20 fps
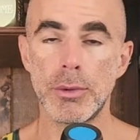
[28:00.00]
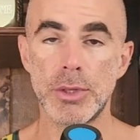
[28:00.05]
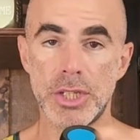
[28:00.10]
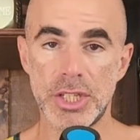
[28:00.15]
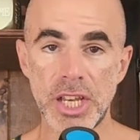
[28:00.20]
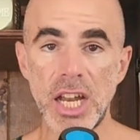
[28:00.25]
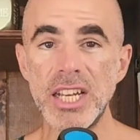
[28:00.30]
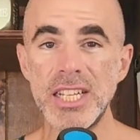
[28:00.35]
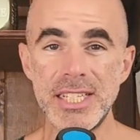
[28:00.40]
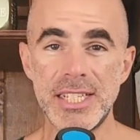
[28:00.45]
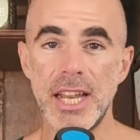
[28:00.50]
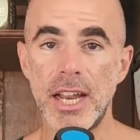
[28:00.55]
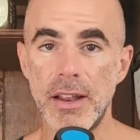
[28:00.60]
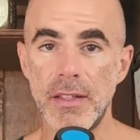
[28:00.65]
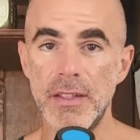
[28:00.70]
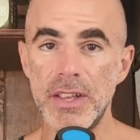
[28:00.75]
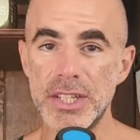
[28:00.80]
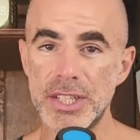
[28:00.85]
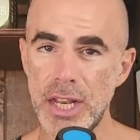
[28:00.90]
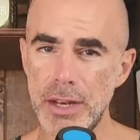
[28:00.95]
are studies done
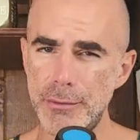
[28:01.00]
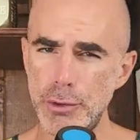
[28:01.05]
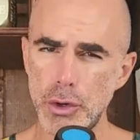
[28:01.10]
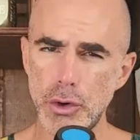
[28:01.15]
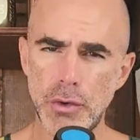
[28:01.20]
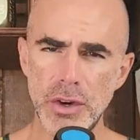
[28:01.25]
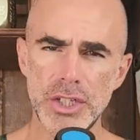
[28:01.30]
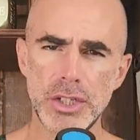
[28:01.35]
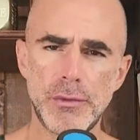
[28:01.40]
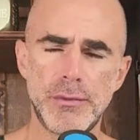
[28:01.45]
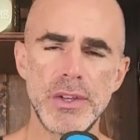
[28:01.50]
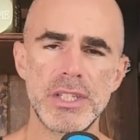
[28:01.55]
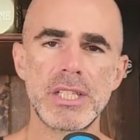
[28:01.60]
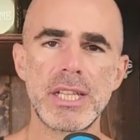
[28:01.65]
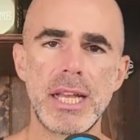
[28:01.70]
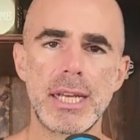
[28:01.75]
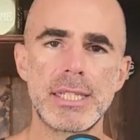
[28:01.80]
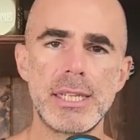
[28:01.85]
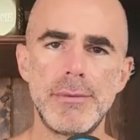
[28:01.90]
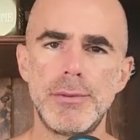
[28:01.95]
on this, that if you increase your
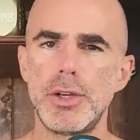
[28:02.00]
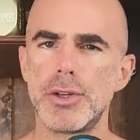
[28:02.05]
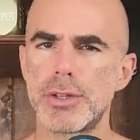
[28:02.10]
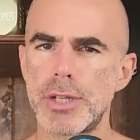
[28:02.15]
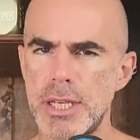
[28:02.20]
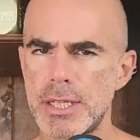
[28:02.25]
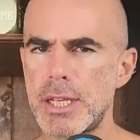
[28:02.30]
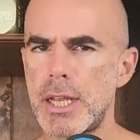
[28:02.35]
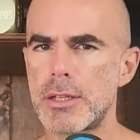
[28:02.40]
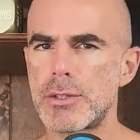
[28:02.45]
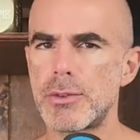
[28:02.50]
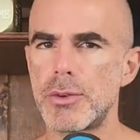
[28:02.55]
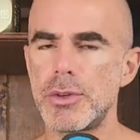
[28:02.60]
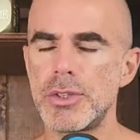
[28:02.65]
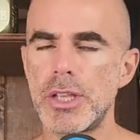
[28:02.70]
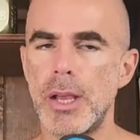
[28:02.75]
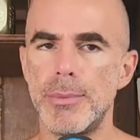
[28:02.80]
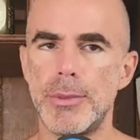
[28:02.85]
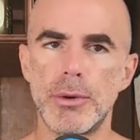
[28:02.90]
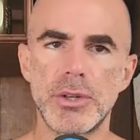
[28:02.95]
physical activity, your testosterone
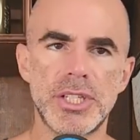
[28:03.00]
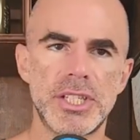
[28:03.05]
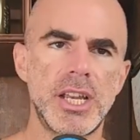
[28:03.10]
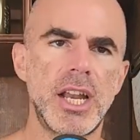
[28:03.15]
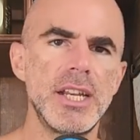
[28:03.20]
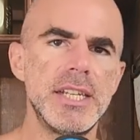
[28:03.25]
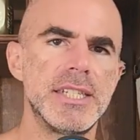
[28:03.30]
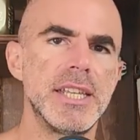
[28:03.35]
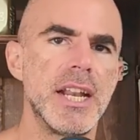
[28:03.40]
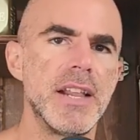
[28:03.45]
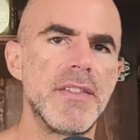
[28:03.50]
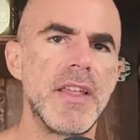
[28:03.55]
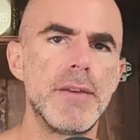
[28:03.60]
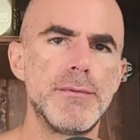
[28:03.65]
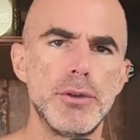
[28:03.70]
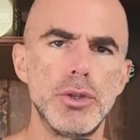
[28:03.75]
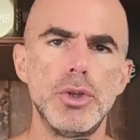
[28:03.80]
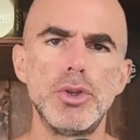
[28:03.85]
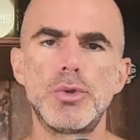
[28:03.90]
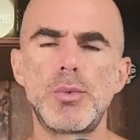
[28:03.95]
goes up. There are studies done on that
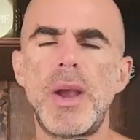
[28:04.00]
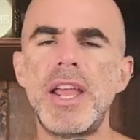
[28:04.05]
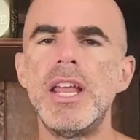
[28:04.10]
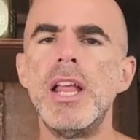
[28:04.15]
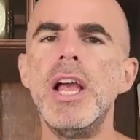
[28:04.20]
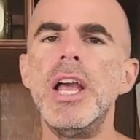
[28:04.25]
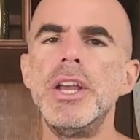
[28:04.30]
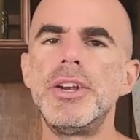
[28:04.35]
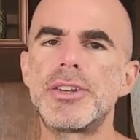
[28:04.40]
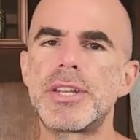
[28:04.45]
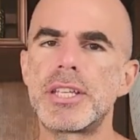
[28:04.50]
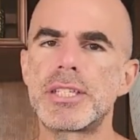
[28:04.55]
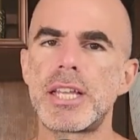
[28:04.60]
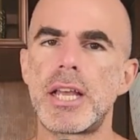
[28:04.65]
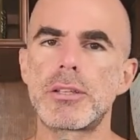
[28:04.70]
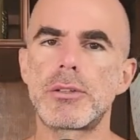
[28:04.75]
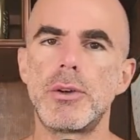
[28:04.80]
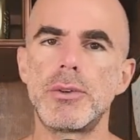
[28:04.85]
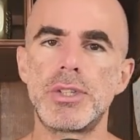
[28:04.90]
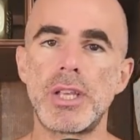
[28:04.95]
if you lose weight, your
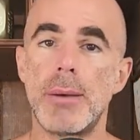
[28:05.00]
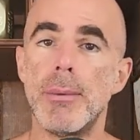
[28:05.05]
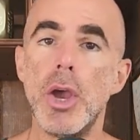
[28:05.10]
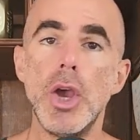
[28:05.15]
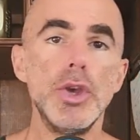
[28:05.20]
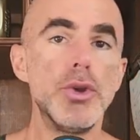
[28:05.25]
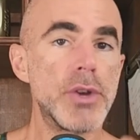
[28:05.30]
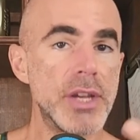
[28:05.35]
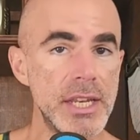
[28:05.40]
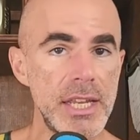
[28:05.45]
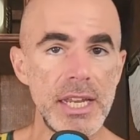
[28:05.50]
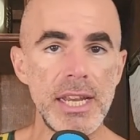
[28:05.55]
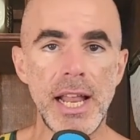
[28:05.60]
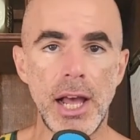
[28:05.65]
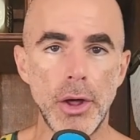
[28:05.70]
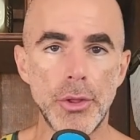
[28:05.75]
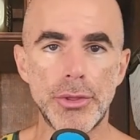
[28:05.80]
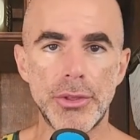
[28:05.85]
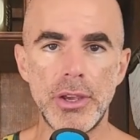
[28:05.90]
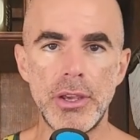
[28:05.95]
testosterone goes up. You can eat
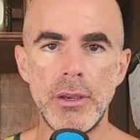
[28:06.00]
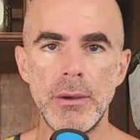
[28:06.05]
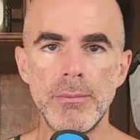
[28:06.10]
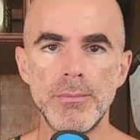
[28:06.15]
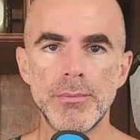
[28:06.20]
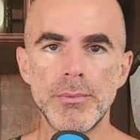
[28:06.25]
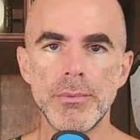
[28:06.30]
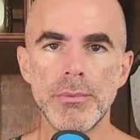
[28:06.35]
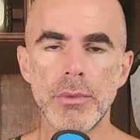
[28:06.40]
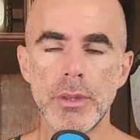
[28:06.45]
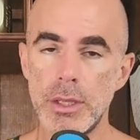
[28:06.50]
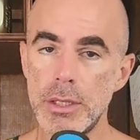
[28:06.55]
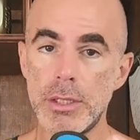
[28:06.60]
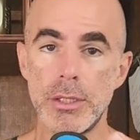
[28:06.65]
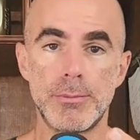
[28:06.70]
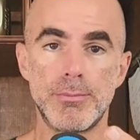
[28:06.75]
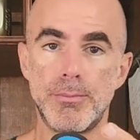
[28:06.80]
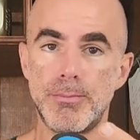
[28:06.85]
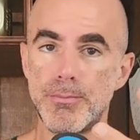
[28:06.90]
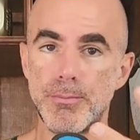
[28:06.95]
healthy. This
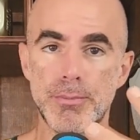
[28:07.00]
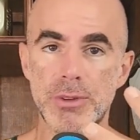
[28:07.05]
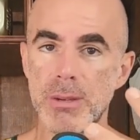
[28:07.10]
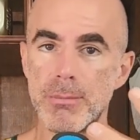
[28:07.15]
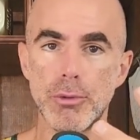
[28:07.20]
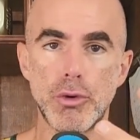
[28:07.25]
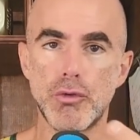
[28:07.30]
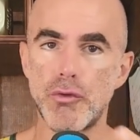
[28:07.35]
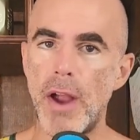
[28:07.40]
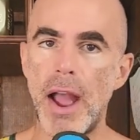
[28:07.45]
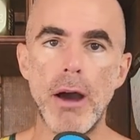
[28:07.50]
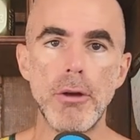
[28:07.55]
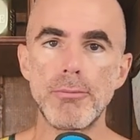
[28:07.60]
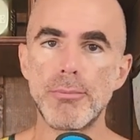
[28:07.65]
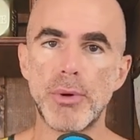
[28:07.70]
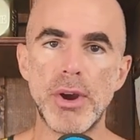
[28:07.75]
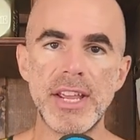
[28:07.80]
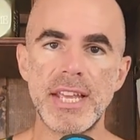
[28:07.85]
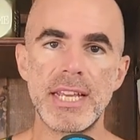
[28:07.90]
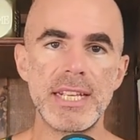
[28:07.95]
is some
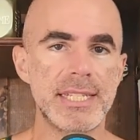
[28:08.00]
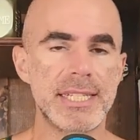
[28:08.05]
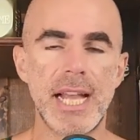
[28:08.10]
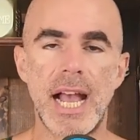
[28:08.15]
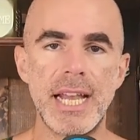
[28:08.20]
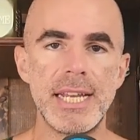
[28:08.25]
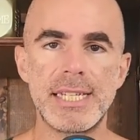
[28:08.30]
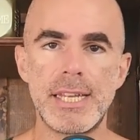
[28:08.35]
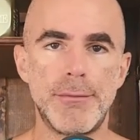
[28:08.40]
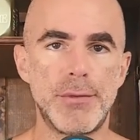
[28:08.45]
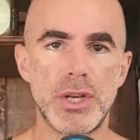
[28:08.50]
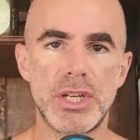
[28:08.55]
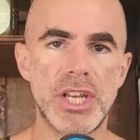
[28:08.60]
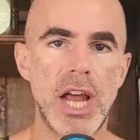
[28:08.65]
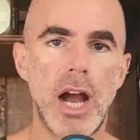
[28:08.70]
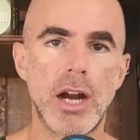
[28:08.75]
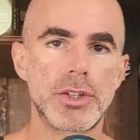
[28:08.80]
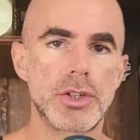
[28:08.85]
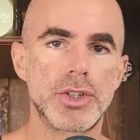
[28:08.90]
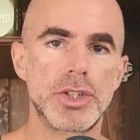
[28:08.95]
groundbreaking scientific
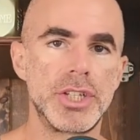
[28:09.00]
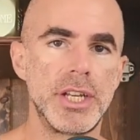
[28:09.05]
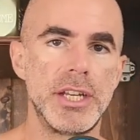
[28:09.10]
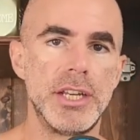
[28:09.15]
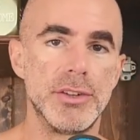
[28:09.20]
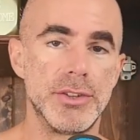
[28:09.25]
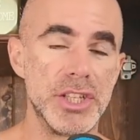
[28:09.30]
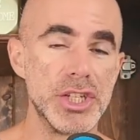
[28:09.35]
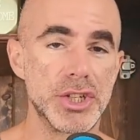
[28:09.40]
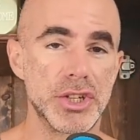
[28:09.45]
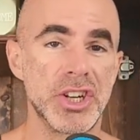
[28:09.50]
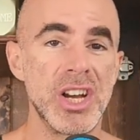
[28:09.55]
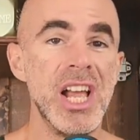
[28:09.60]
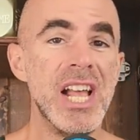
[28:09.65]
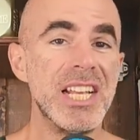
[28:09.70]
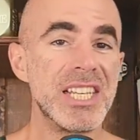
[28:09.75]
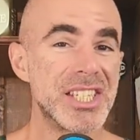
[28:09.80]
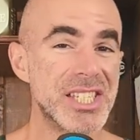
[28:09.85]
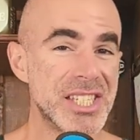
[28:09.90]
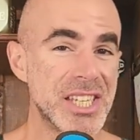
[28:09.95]
doctor shit here. These are
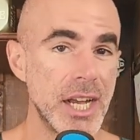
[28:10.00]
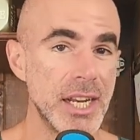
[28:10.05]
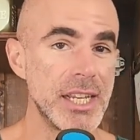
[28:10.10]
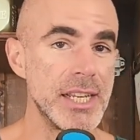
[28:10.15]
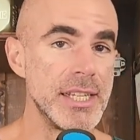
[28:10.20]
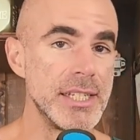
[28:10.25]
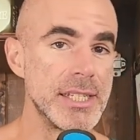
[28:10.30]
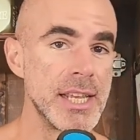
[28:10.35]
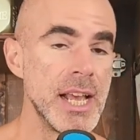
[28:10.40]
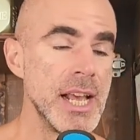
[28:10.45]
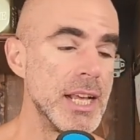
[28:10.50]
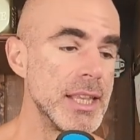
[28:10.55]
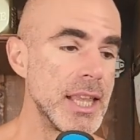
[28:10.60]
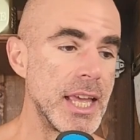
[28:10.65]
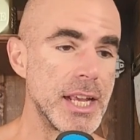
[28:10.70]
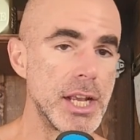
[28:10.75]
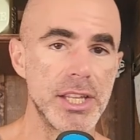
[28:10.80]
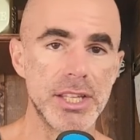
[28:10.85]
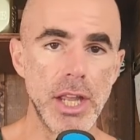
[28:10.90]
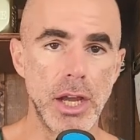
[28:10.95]
studies
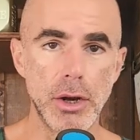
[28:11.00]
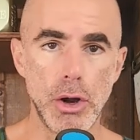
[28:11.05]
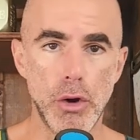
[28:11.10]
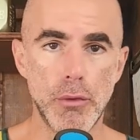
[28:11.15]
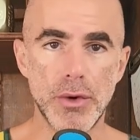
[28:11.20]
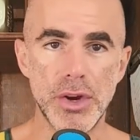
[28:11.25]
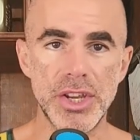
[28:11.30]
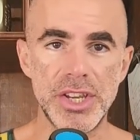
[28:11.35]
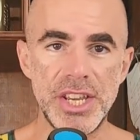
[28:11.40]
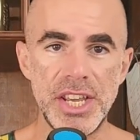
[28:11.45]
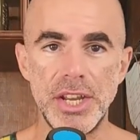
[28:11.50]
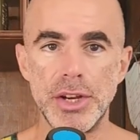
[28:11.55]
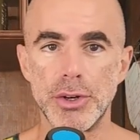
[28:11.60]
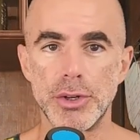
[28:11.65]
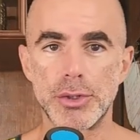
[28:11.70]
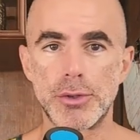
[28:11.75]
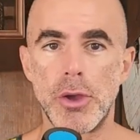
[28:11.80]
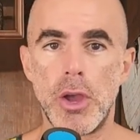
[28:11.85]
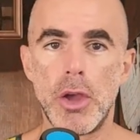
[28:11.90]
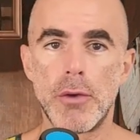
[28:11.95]
like done over
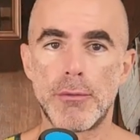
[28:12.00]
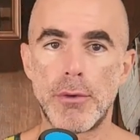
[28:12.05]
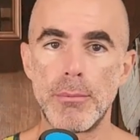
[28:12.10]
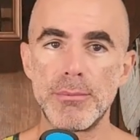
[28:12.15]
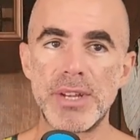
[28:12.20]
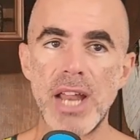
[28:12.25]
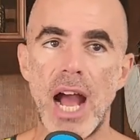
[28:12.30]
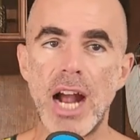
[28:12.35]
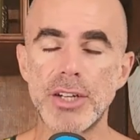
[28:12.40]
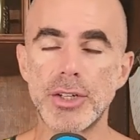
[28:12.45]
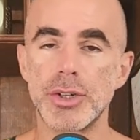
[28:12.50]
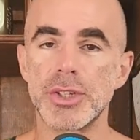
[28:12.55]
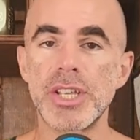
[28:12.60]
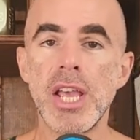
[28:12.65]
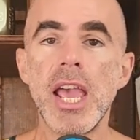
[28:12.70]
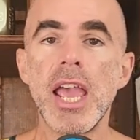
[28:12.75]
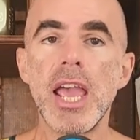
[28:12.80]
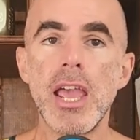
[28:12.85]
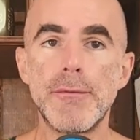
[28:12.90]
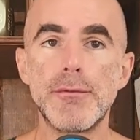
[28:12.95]
years from doctors.
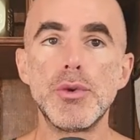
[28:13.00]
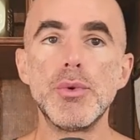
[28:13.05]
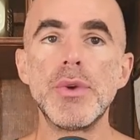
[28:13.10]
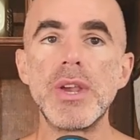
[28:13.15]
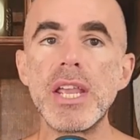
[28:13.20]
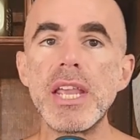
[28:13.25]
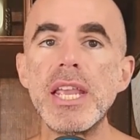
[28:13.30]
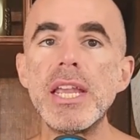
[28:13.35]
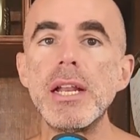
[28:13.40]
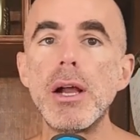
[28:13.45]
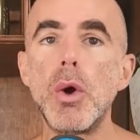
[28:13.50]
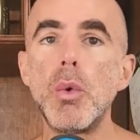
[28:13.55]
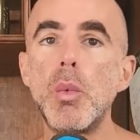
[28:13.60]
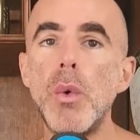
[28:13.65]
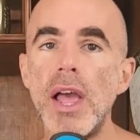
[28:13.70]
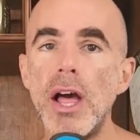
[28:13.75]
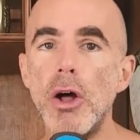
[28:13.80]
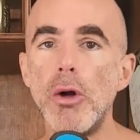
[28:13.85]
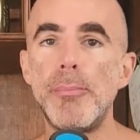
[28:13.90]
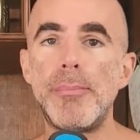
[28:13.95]
If you eat a
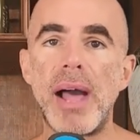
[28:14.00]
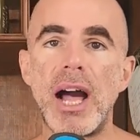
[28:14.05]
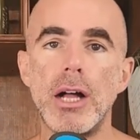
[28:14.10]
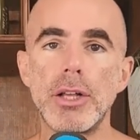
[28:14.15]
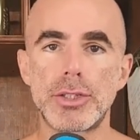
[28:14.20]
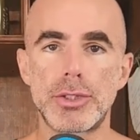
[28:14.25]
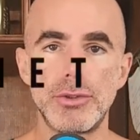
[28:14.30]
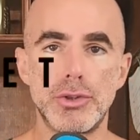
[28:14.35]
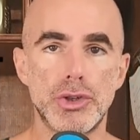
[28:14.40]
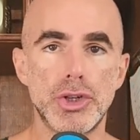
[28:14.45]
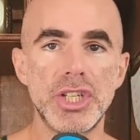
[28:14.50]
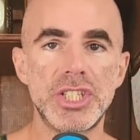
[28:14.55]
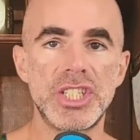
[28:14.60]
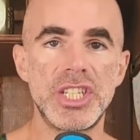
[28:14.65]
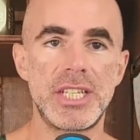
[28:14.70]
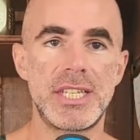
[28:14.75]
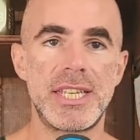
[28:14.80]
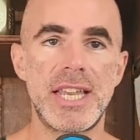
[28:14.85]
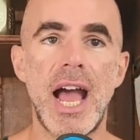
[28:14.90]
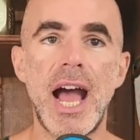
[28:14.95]
well-balanced,
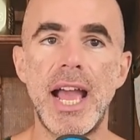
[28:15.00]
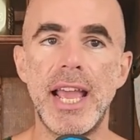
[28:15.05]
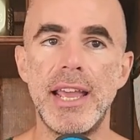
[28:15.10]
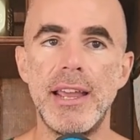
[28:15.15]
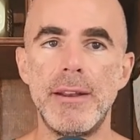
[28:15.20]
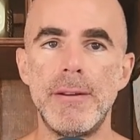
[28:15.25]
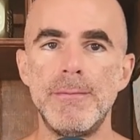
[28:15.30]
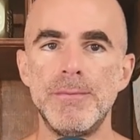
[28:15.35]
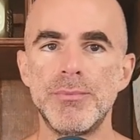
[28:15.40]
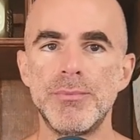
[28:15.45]
nutritious diet,